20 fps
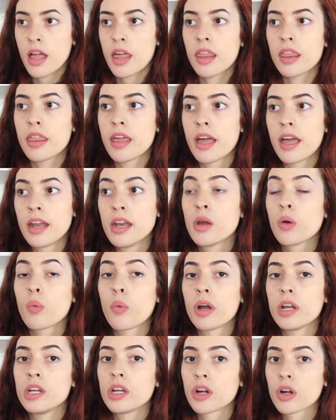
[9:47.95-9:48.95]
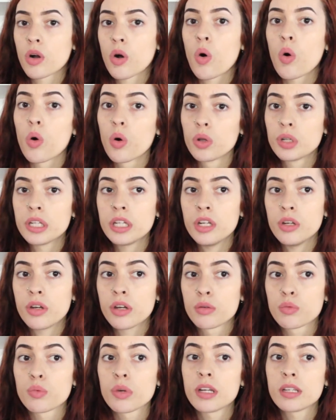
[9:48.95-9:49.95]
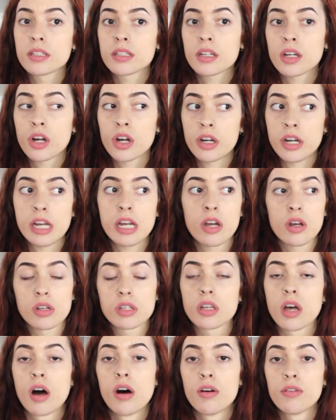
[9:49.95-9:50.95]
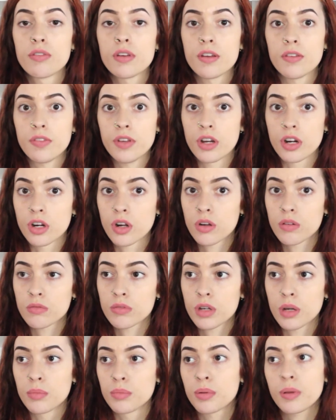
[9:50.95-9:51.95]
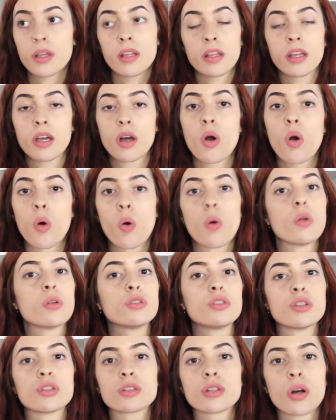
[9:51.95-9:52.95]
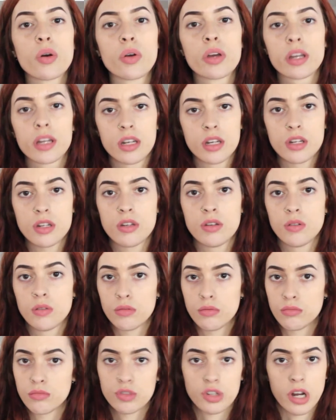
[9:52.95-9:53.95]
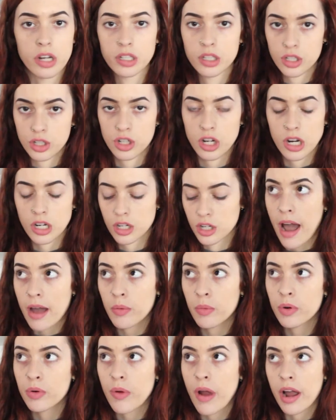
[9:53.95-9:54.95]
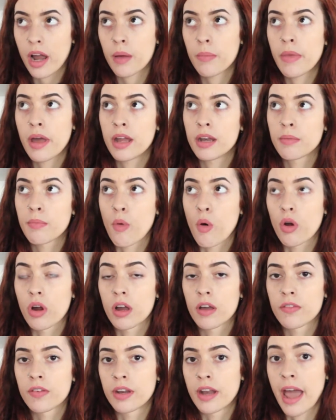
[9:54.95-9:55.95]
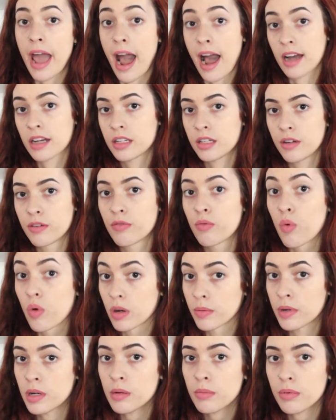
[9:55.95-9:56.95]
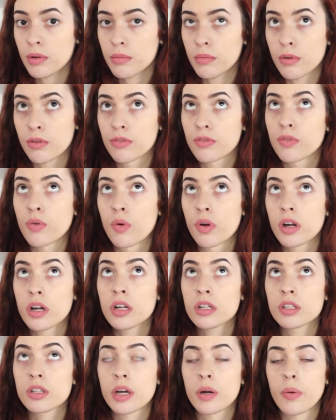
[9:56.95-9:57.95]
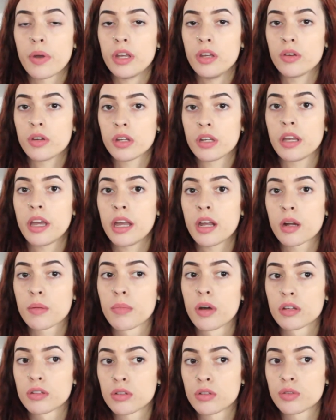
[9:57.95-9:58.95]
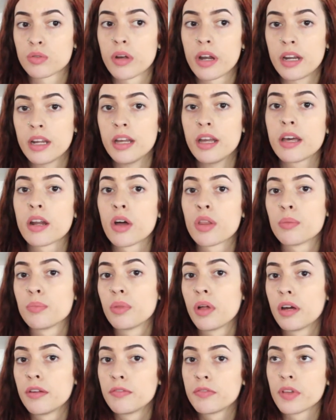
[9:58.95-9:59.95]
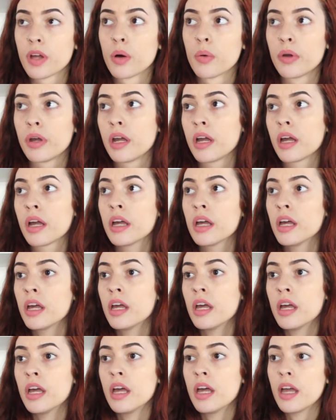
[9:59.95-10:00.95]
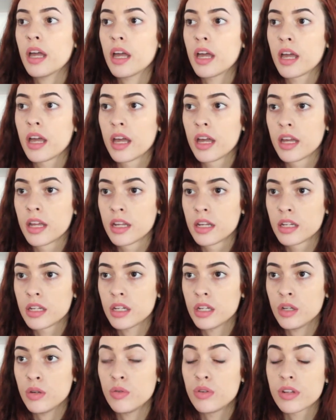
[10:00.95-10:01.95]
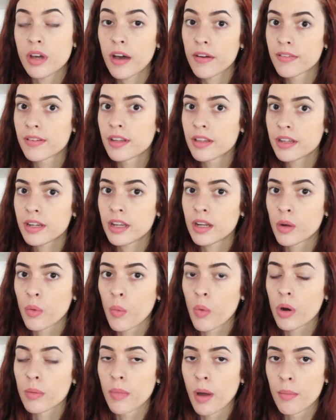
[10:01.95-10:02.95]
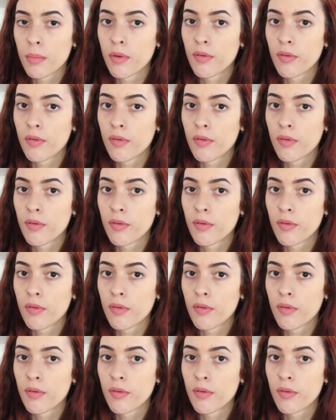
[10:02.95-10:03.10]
than when you're cold, and you can risk hurting yourself if you're completely cold just going into trying to stretch. I would recommend more of an active warm-up before, so that way you can get your muscles ready, get all the blood flowing, and you definitely need to warm up